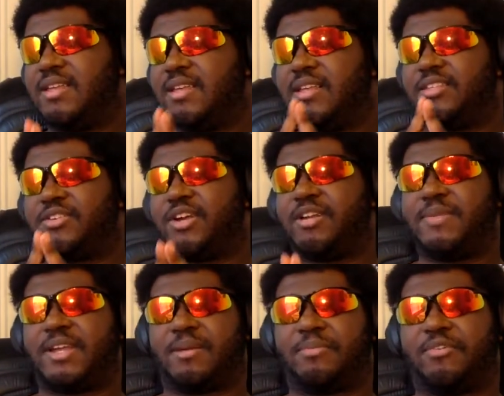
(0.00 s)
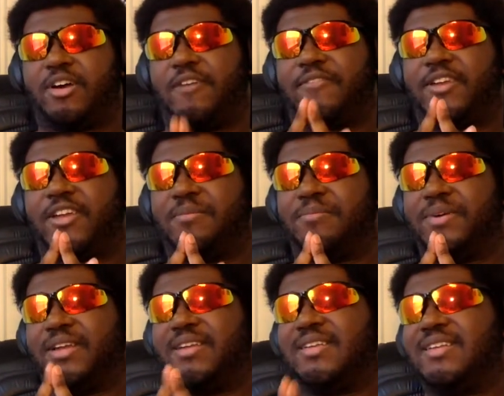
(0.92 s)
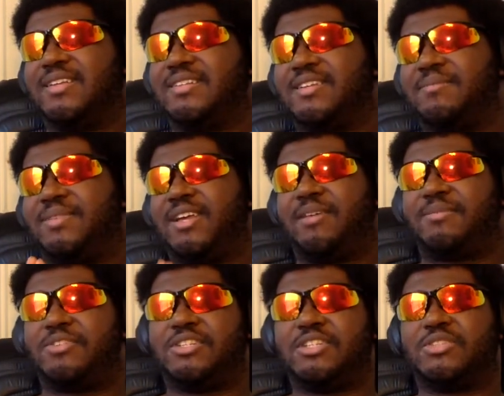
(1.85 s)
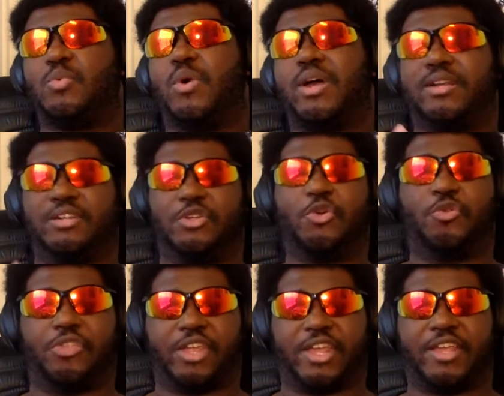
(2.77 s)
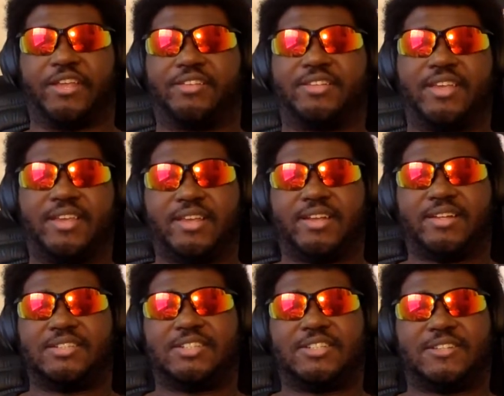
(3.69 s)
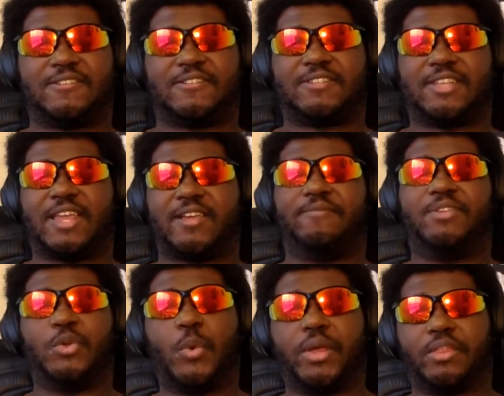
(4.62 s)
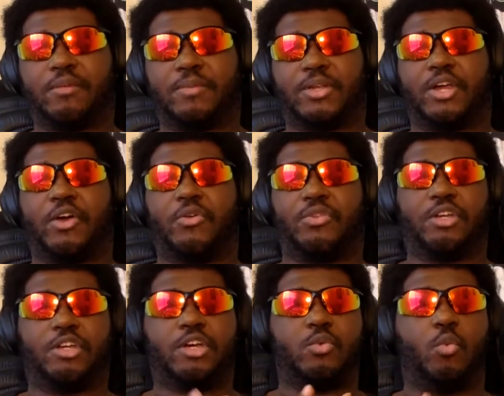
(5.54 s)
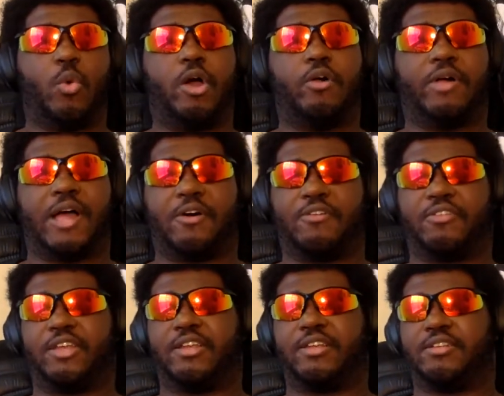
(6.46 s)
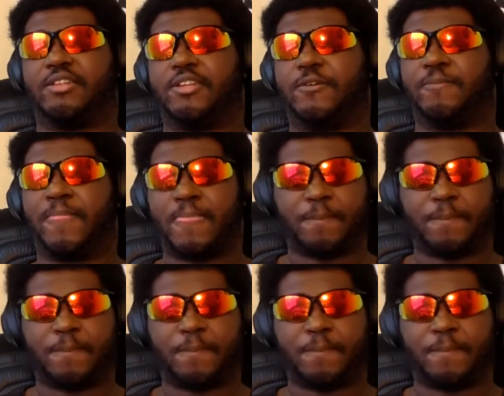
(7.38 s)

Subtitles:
It's great to make a profit, but sometimes you just want to do things. Just the sake of doing them, you know. The goodwill out of things, you know.